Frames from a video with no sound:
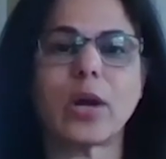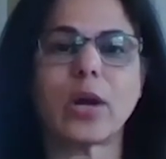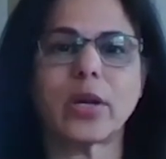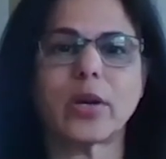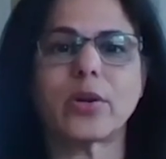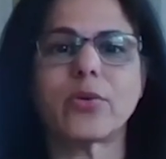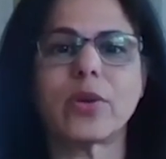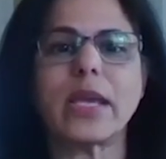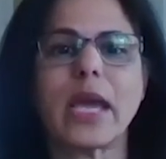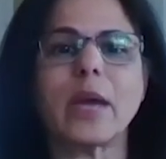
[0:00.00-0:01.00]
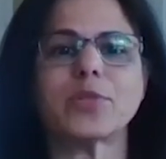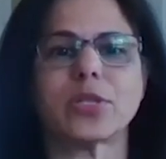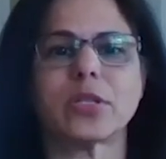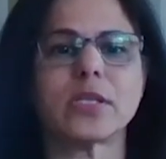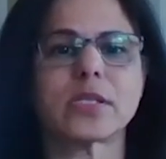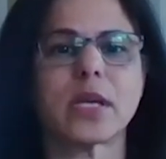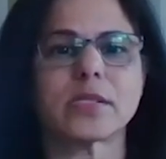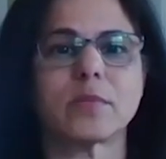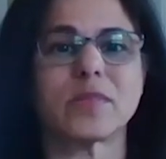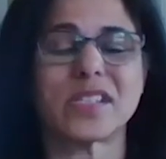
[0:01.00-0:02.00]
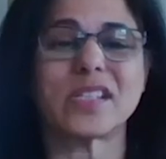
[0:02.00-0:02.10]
how they're going to recapture these customers.